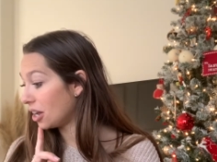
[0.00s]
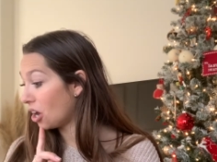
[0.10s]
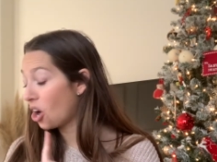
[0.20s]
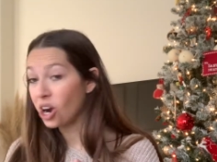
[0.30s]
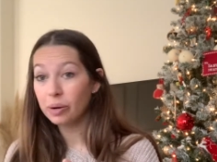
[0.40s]

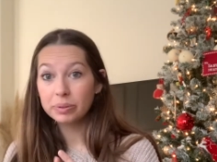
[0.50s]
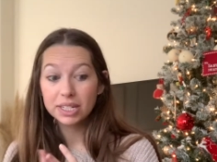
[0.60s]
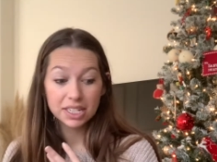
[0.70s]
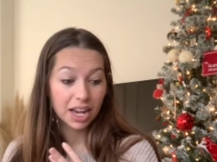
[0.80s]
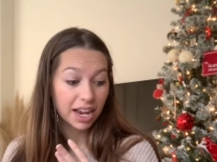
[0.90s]
Harp
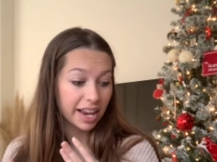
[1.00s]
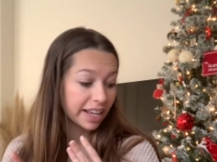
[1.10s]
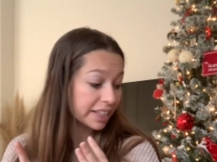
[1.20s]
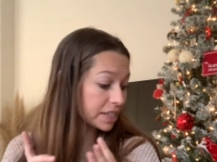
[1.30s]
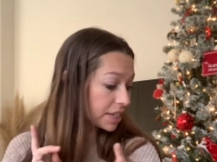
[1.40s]

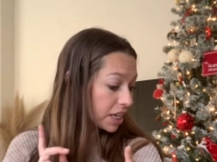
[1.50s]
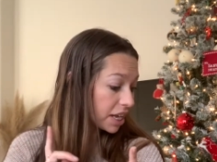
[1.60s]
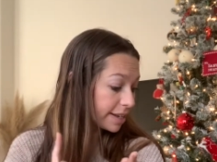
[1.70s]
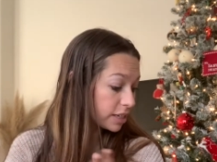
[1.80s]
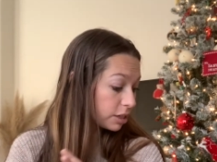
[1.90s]
Designs,
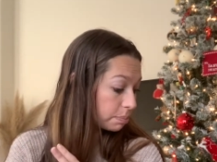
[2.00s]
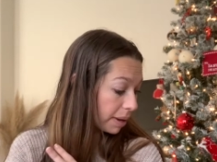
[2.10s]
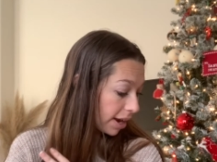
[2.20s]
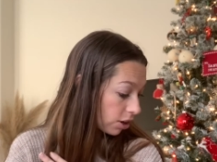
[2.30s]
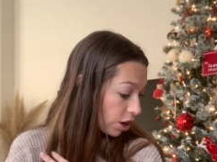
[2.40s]

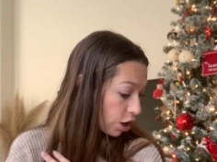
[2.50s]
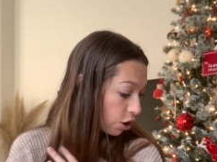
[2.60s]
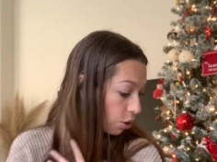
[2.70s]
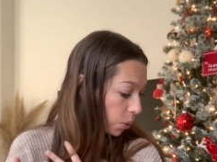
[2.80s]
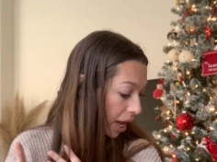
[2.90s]

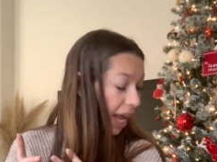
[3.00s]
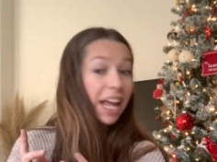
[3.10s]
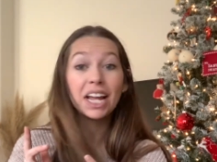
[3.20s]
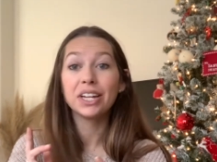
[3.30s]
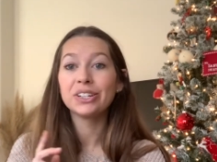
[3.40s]
Sparrow,
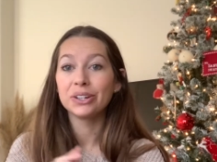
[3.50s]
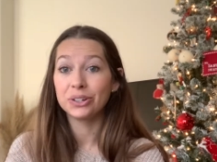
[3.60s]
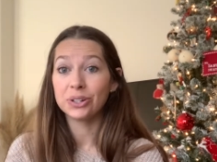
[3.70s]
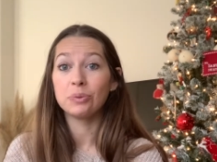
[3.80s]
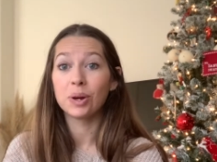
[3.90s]
and
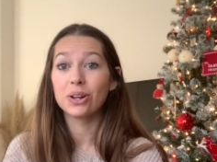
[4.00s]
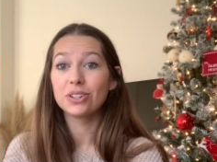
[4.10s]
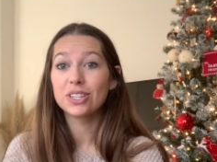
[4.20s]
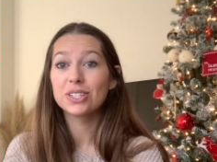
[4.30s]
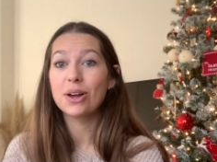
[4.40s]
Goodwill.
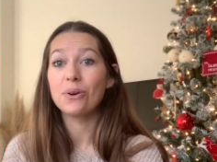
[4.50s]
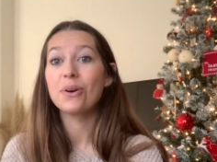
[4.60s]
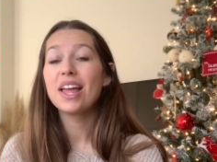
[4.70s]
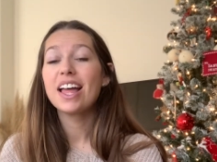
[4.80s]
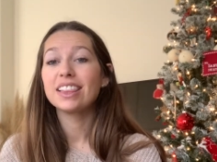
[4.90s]
So
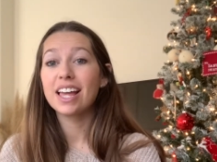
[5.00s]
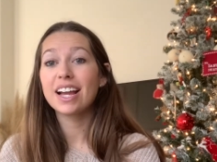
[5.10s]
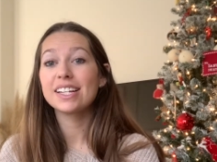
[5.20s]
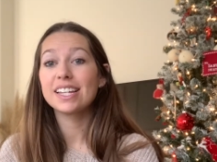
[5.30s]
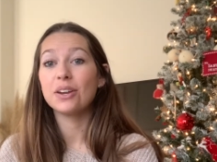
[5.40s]
like I
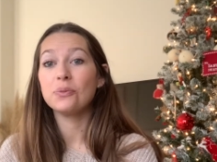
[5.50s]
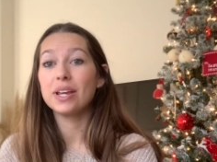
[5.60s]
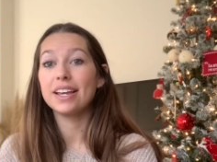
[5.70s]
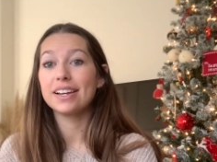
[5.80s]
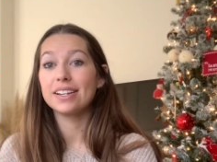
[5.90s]
said,
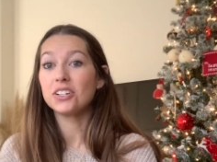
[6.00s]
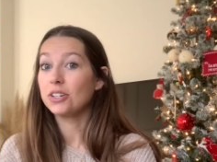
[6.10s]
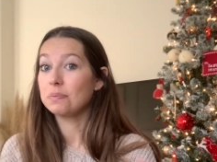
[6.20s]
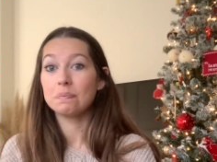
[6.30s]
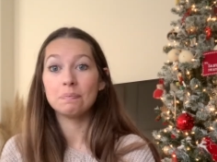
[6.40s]
we
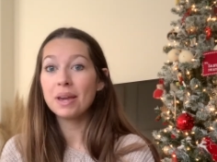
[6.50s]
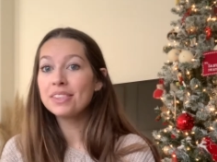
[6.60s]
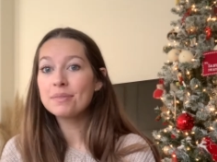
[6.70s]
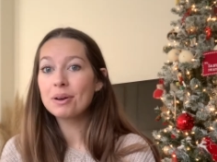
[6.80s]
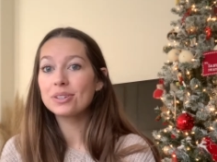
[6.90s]
made
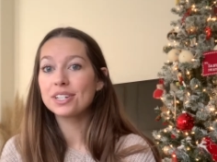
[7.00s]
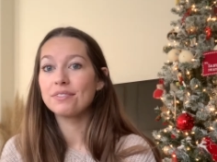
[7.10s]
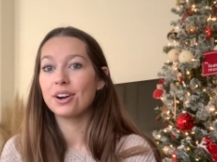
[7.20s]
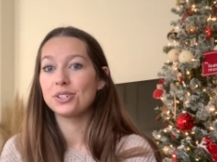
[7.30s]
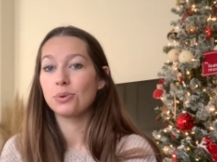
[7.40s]
the most of
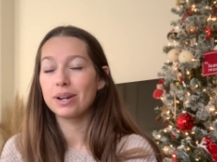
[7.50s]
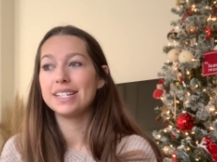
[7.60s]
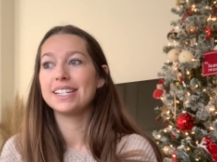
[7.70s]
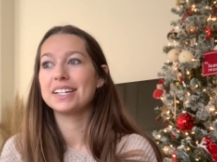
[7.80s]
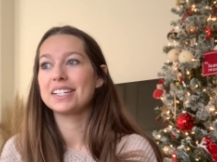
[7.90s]
our
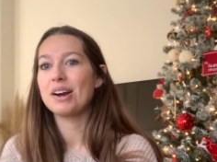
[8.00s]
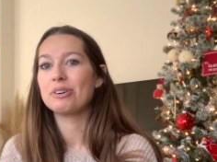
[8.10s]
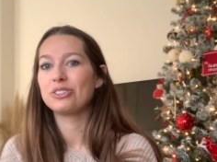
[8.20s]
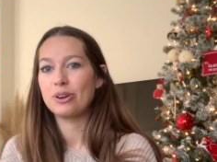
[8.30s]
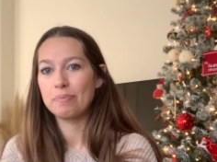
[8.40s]
26-hour
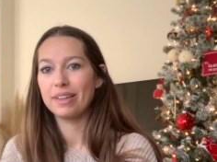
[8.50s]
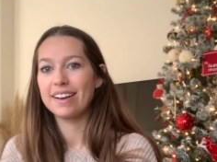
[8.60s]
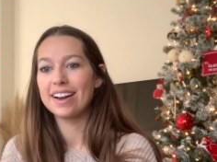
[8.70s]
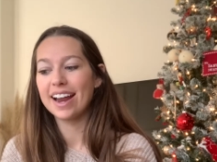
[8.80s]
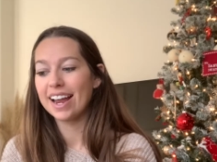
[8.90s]
trip
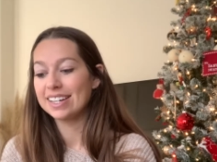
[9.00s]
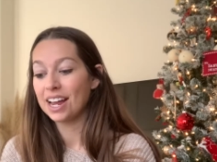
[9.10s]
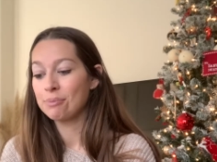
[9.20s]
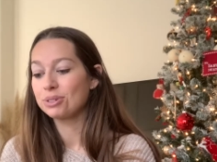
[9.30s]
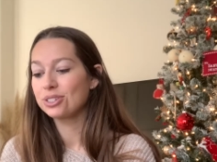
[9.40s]
there, and
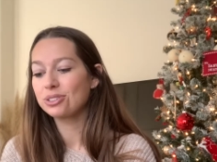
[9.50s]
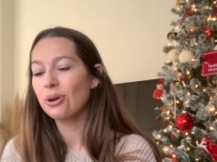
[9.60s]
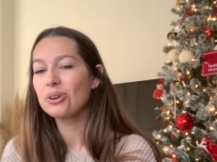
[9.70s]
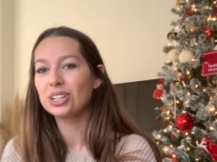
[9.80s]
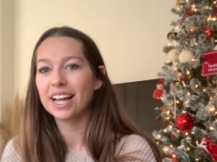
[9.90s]
I'm
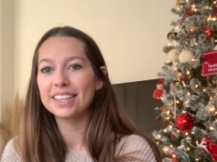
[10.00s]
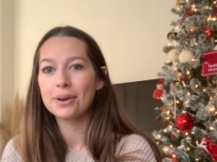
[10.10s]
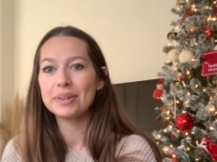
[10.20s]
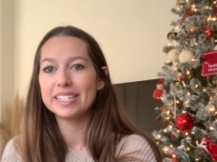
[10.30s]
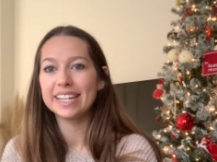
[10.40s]
so glad that
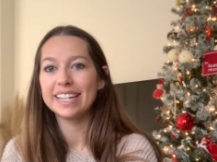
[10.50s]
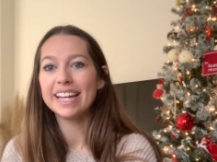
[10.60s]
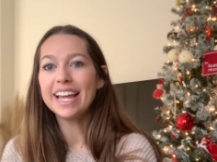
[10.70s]
we did.